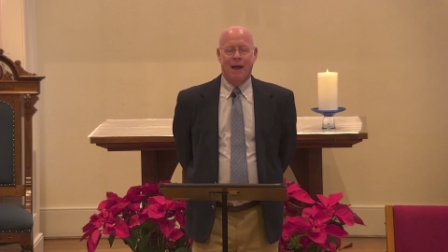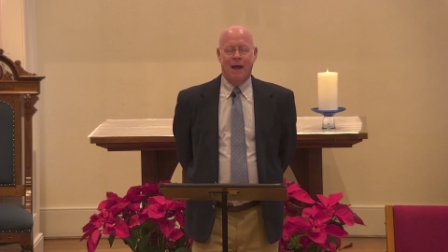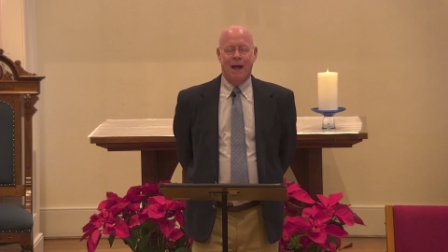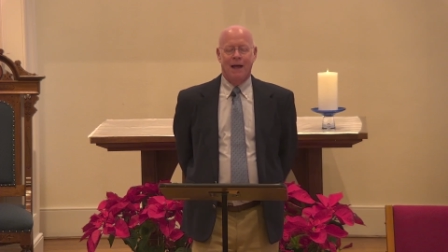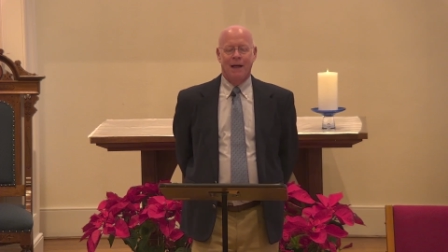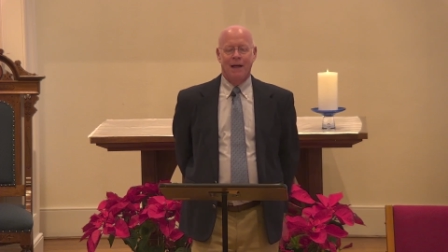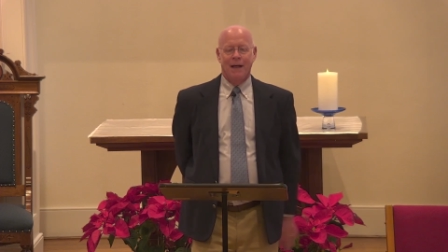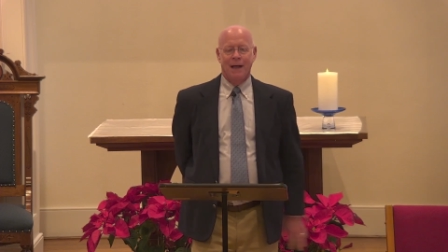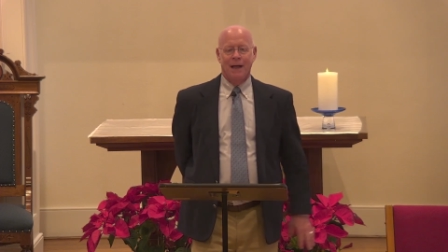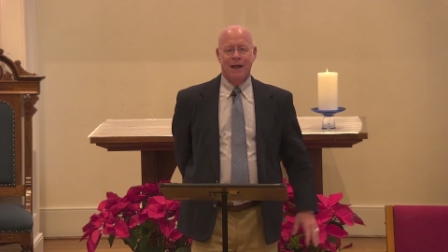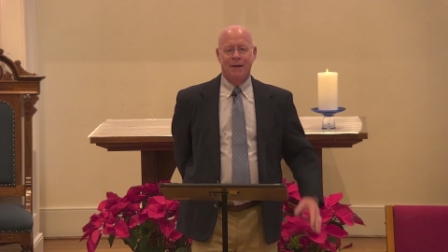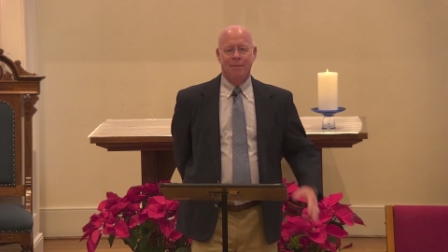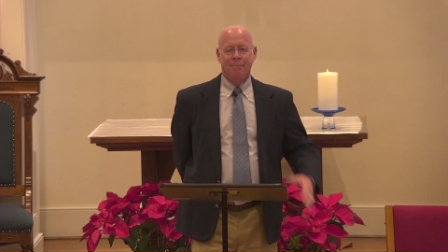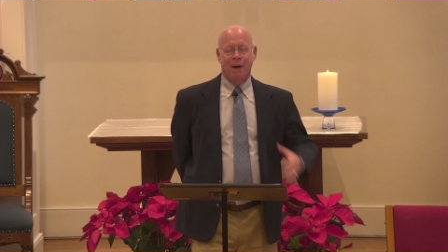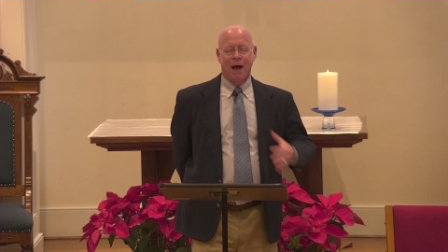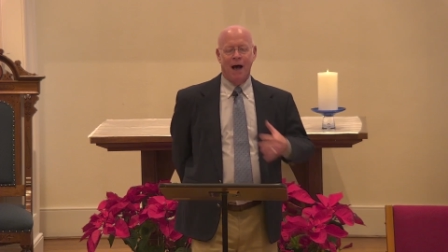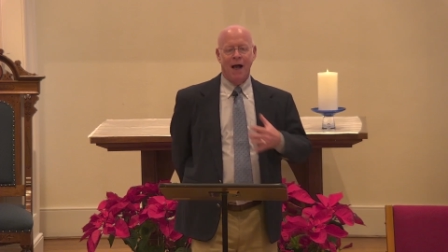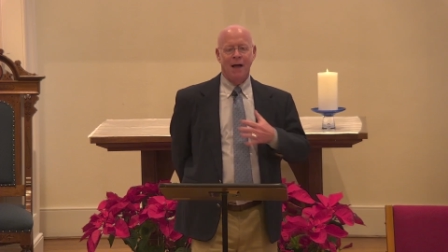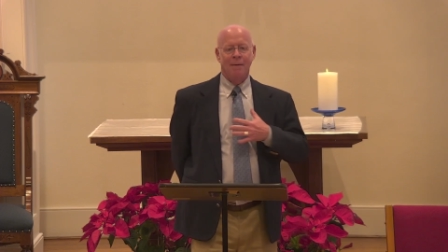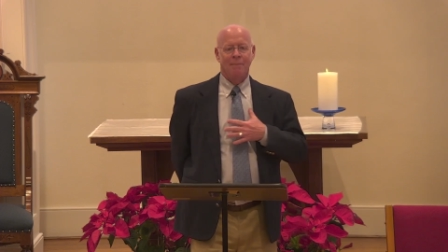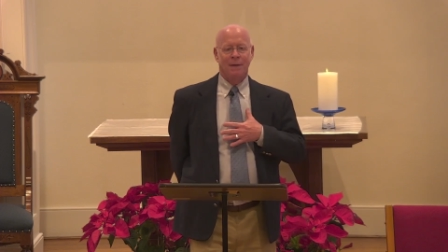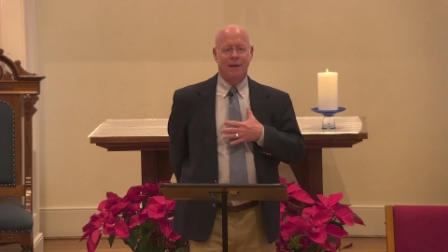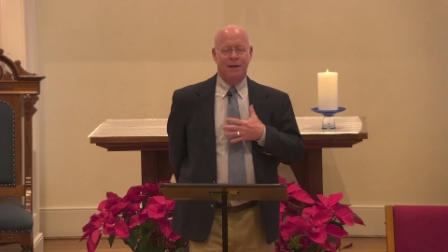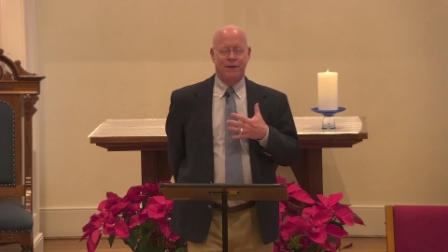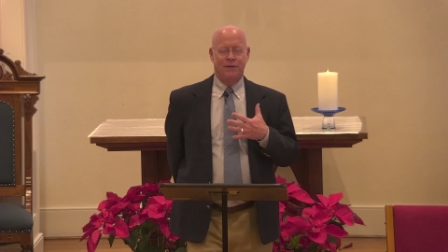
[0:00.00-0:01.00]
And in
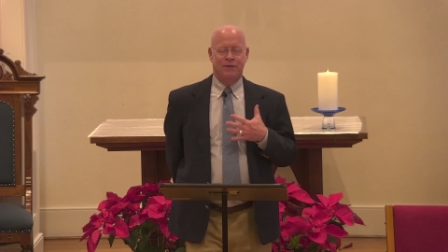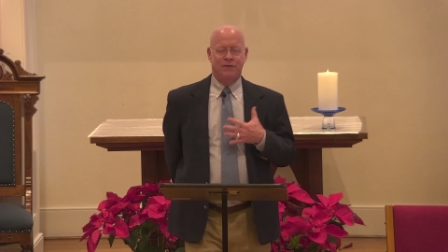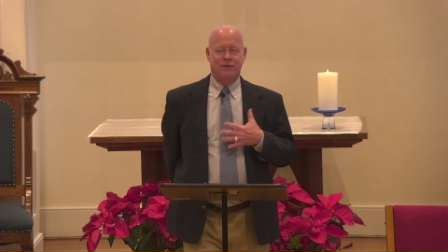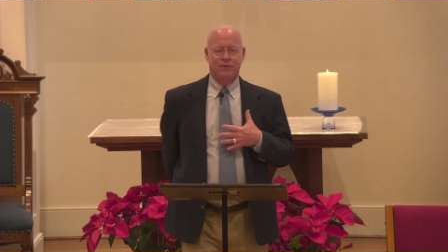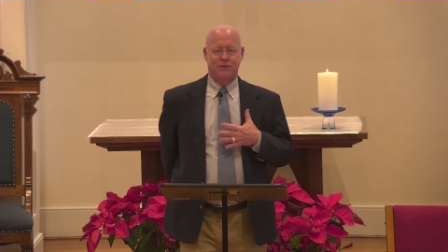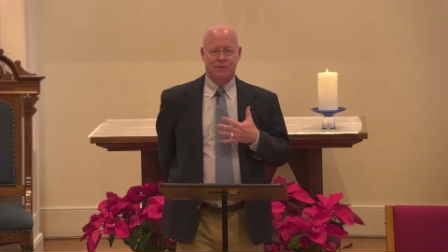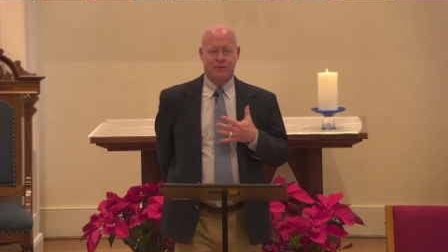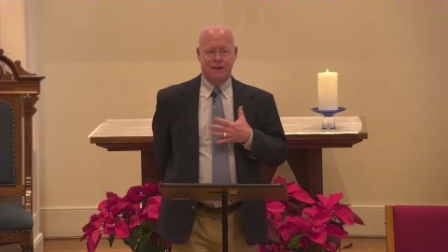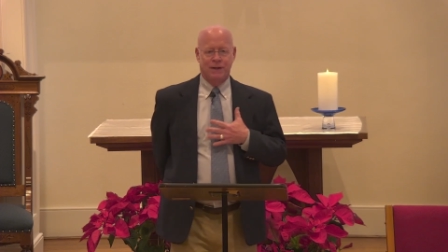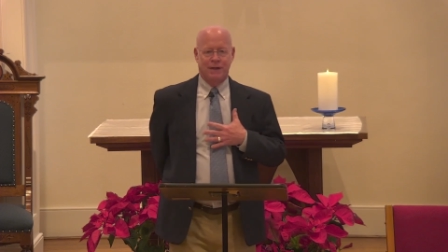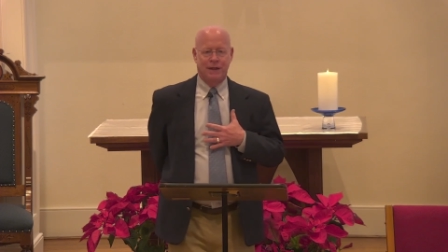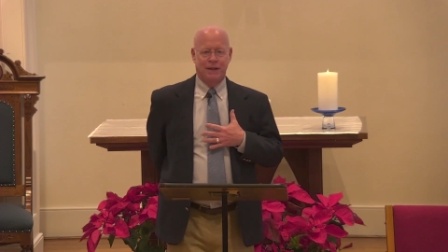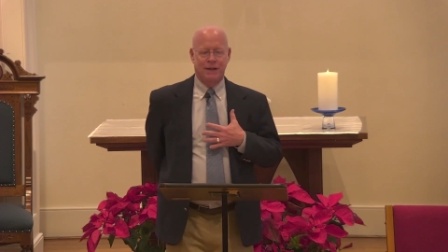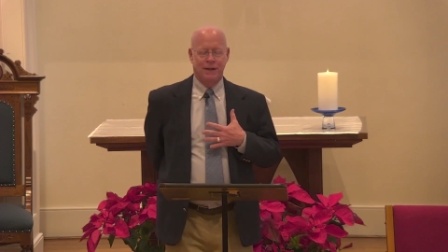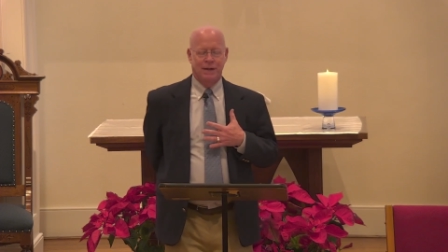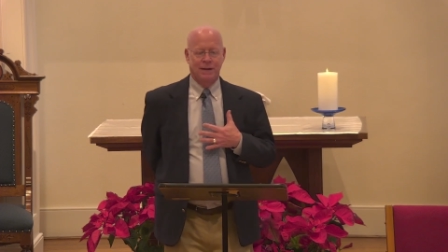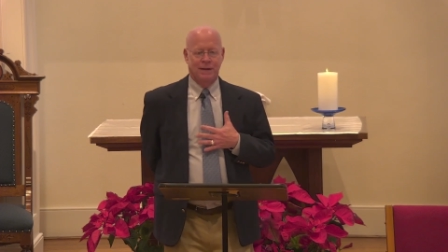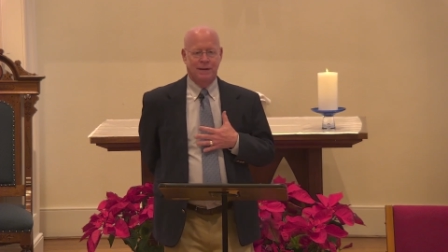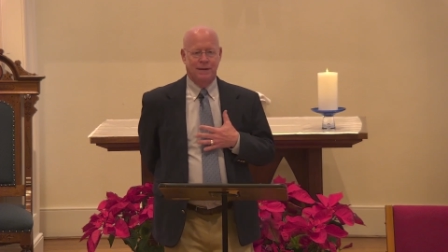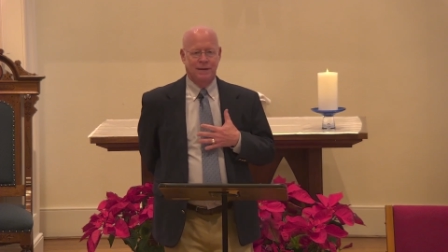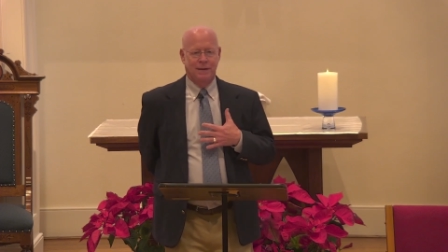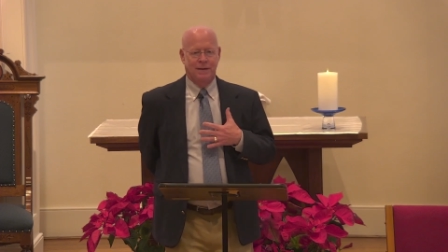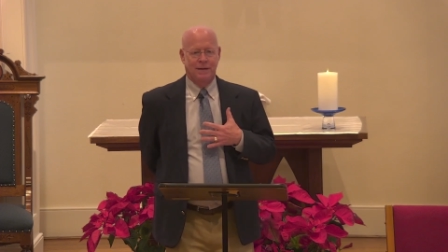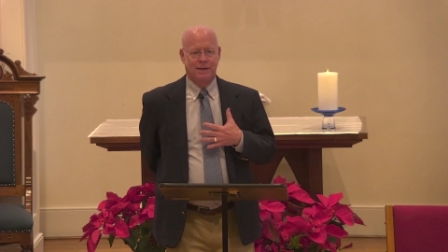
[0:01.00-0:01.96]
my ministry,